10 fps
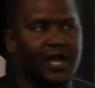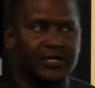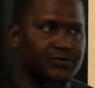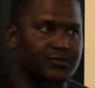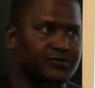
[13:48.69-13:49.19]

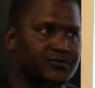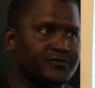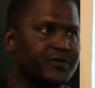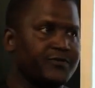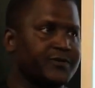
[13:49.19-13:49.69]
at all.
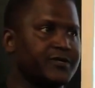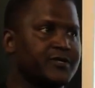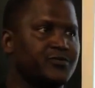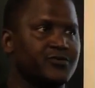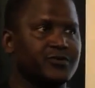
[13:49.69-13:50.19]
We've never
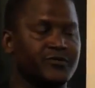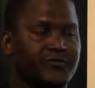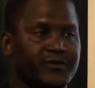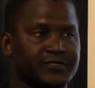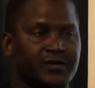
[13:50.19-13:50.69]
really borrowed.
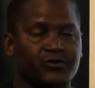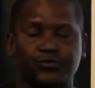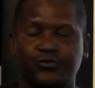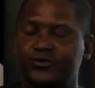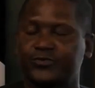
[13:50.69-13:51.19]
The first
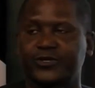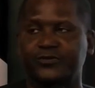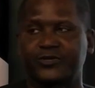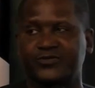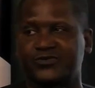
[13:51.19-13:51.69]
time we borrowed money
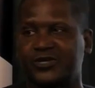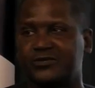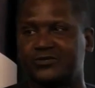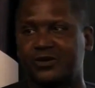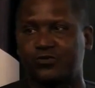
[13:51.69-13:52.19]
was
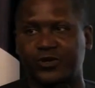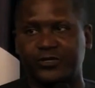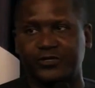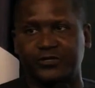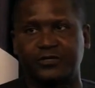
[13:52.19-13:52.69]
2001.